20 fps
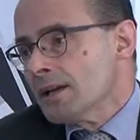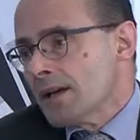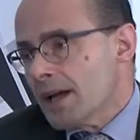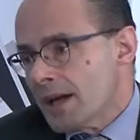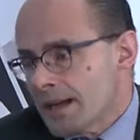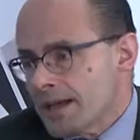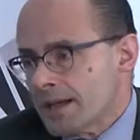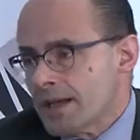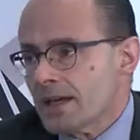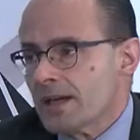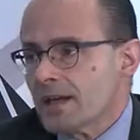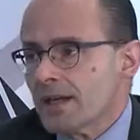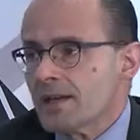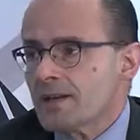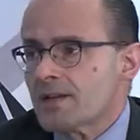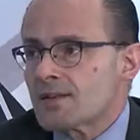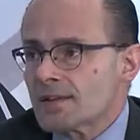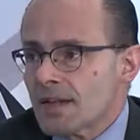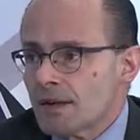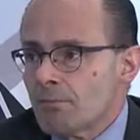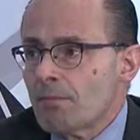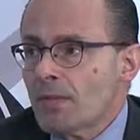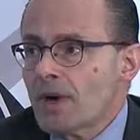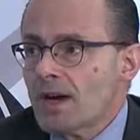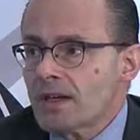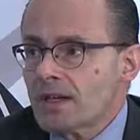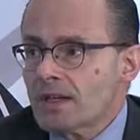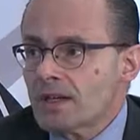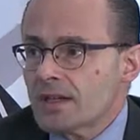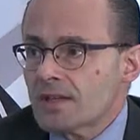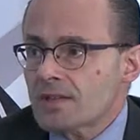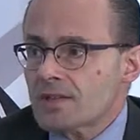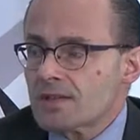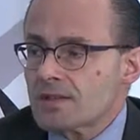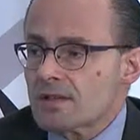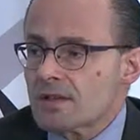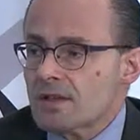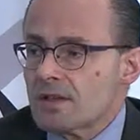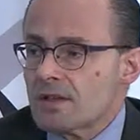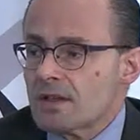And again, in some markets
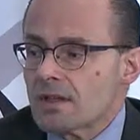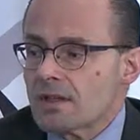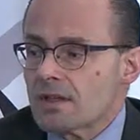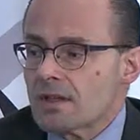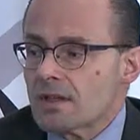that